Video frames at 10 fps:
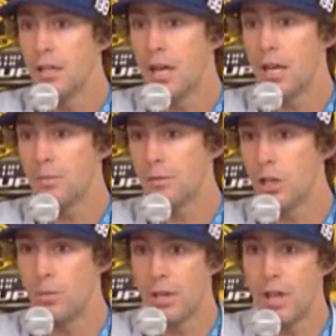you
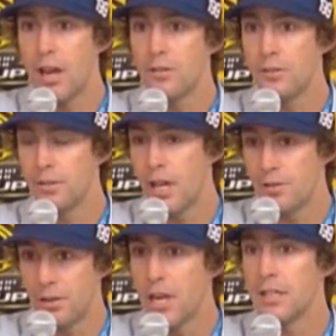know, but a lot of
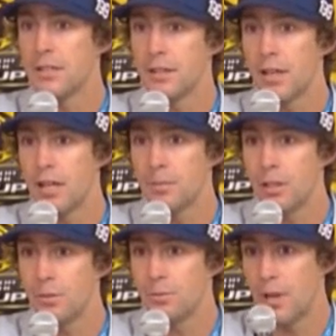friends, you
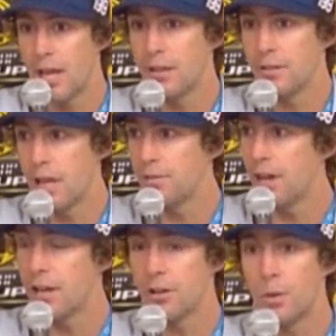know, had to
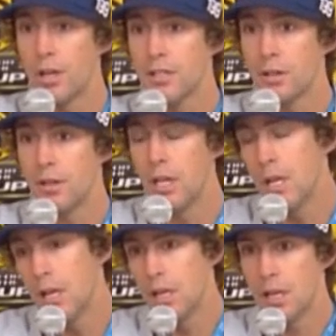find other work. So
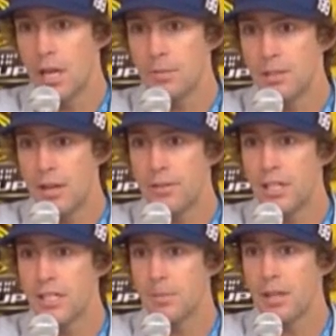
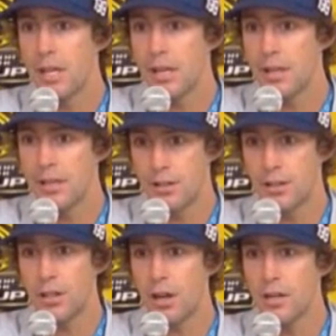definitely something that that
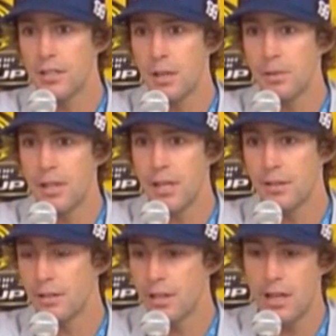took to heart and something that
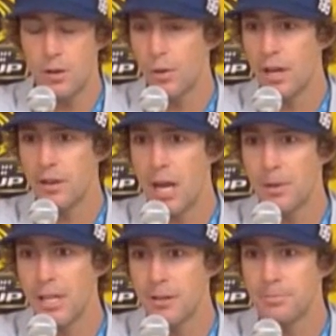I don't want to ever
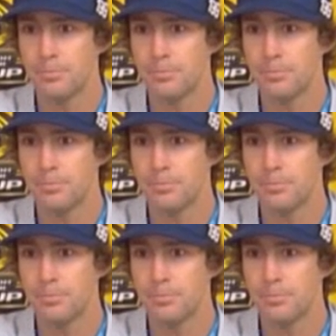happen again.